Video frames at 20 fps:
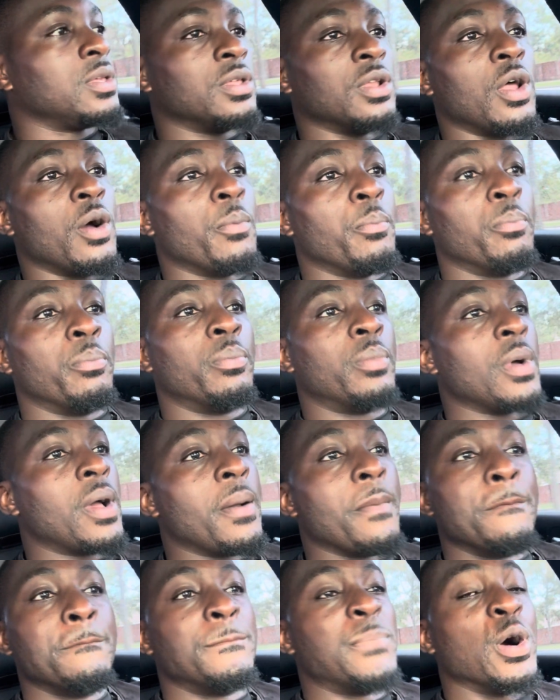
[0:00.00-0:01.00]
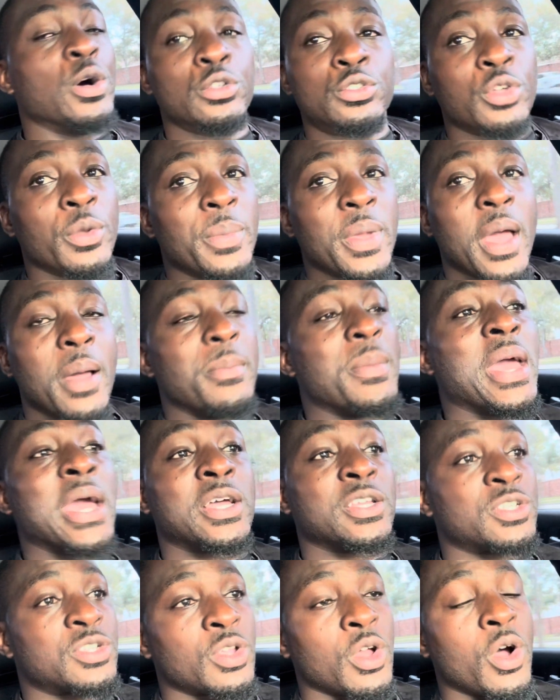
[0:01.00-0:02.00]
You know, Boots would be a
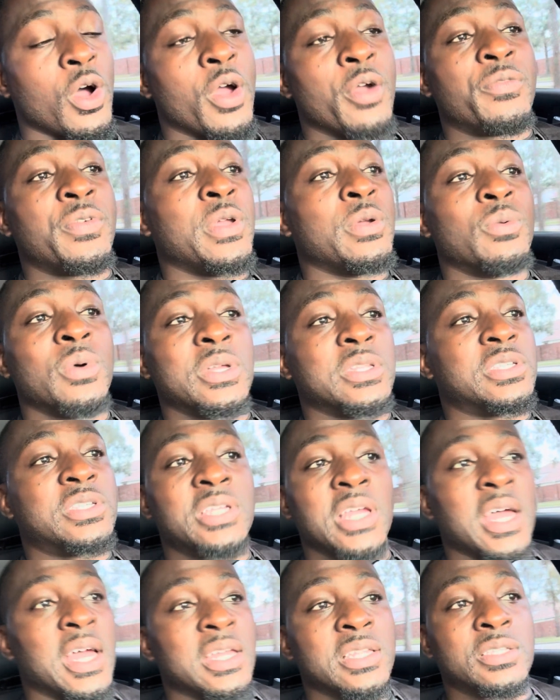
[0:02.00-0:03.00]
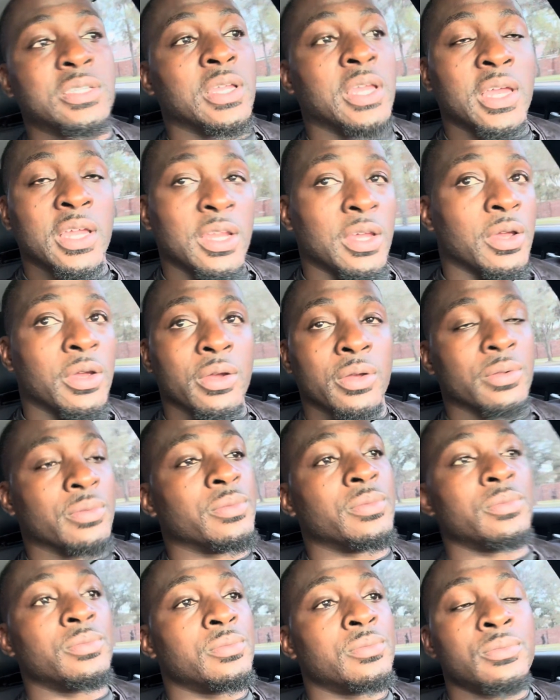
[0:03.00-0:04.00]
megastar if he wasn't signed to Eddie Hearn.
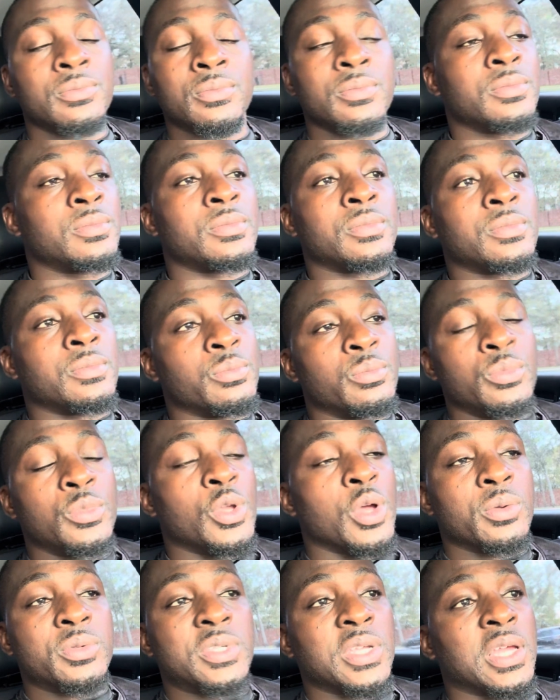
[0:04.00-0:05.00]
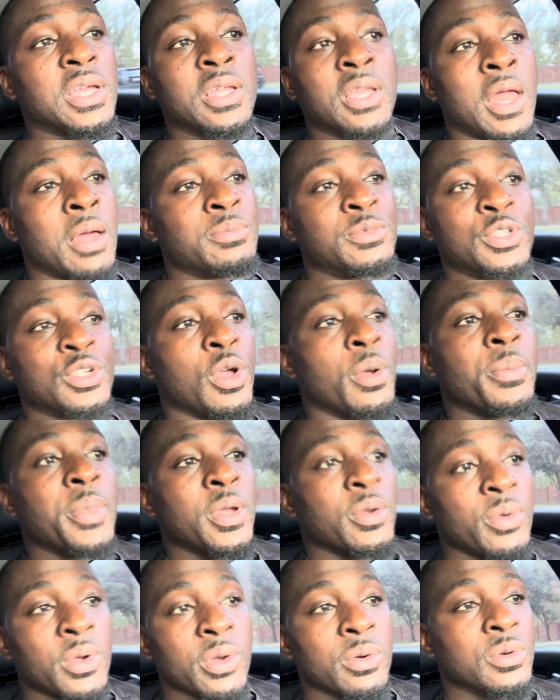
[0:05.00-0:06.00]
You know what I'm saying? I'm just going to
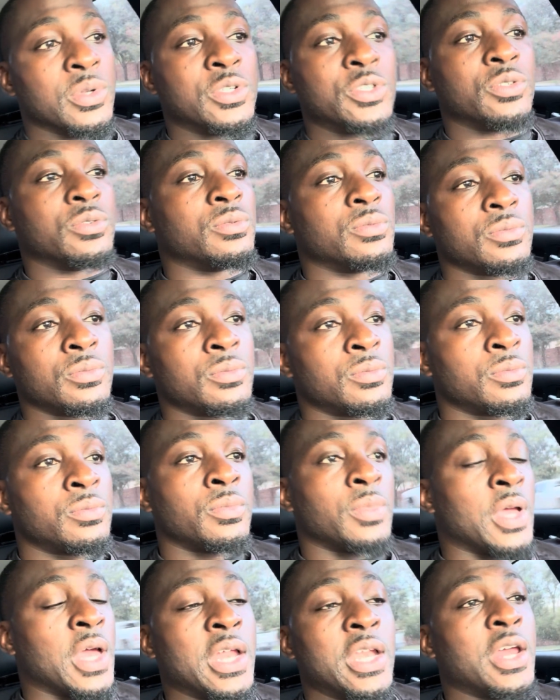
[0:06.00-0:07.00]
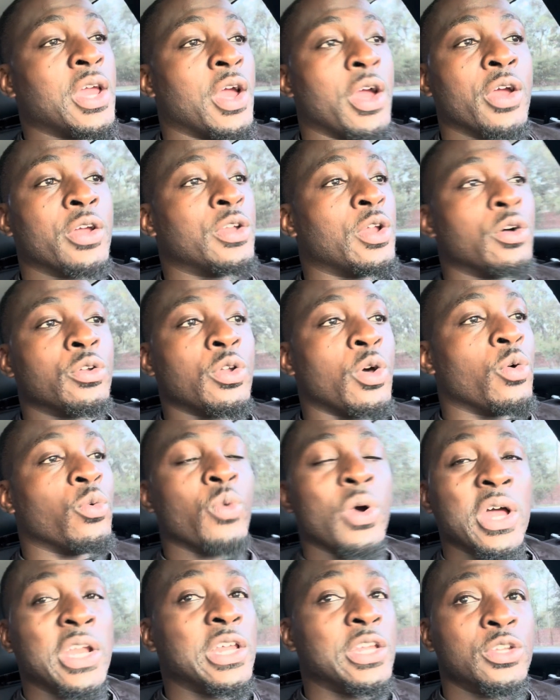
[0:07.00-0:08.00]
be real with you. Eddie Hearn don't know
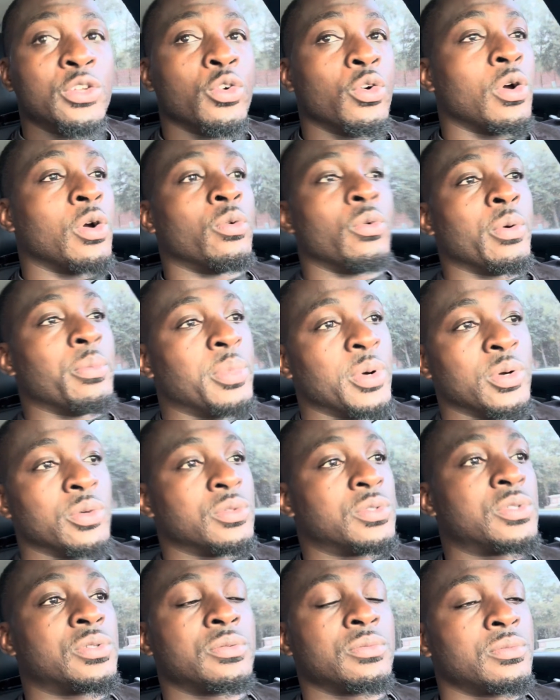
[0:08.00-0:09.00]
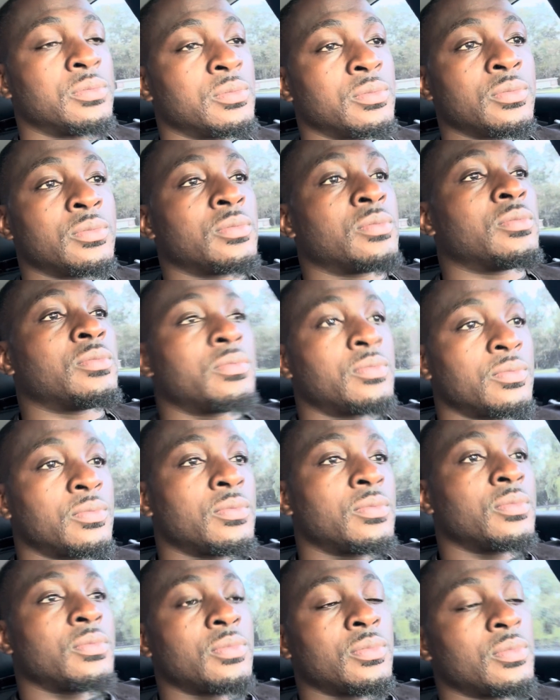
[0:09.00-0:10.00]
what he doing with Boots.
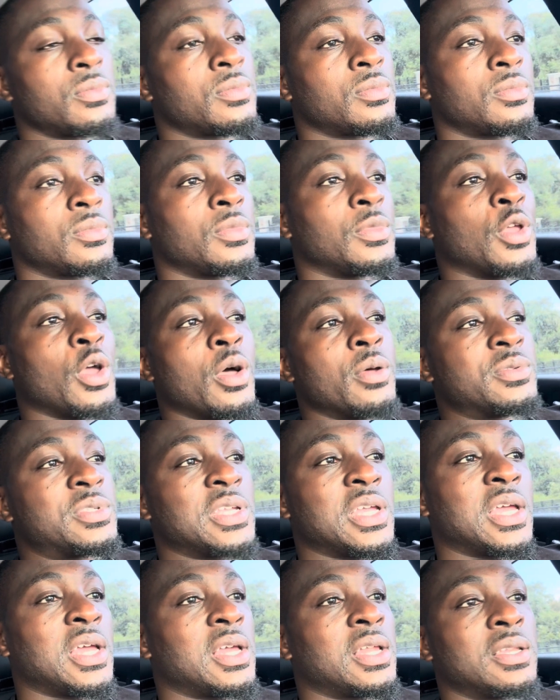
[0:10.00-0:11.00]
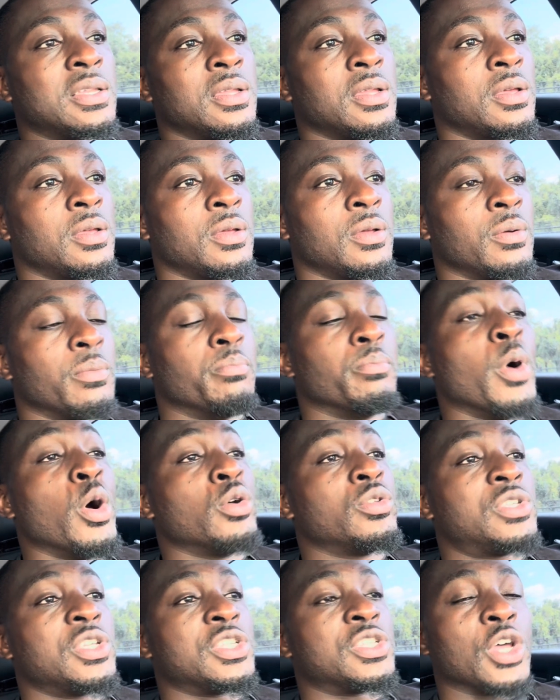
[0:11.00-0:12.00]
You know what I'm saying?
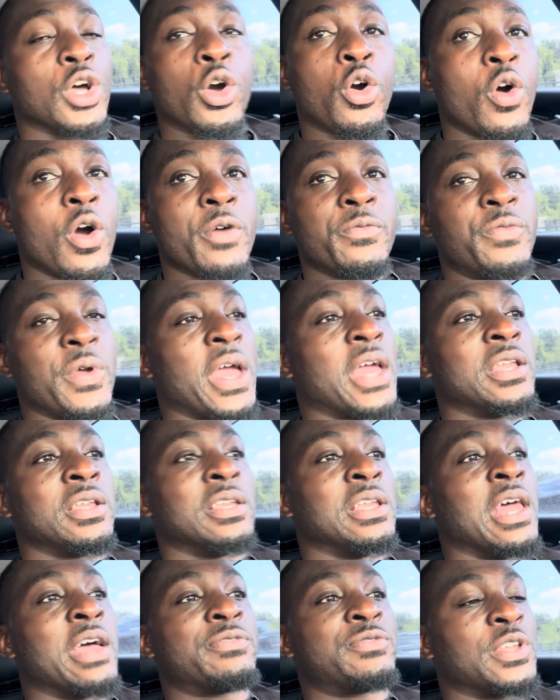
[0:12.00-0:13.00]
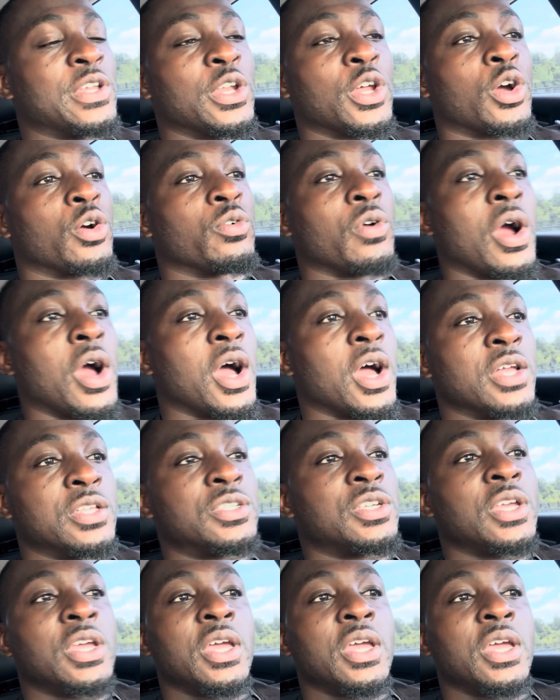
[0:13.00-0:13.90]
Boots is a Corvette left in the garage.